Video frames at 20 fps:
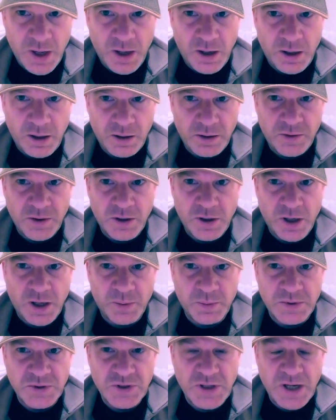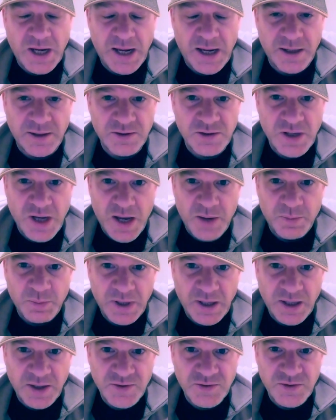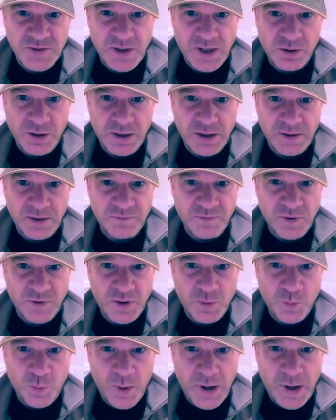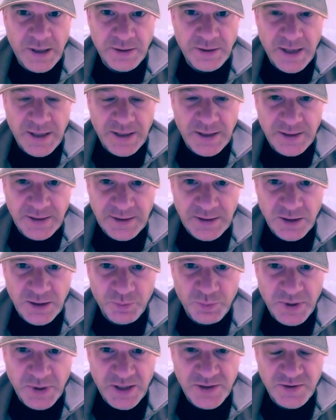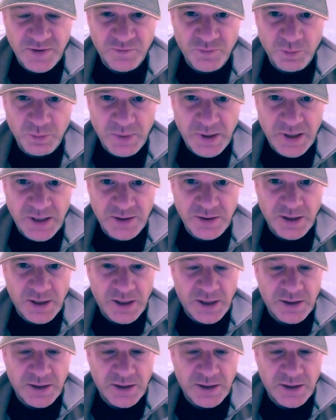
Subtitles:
all the garbage cans because they're looking for one little piece of meat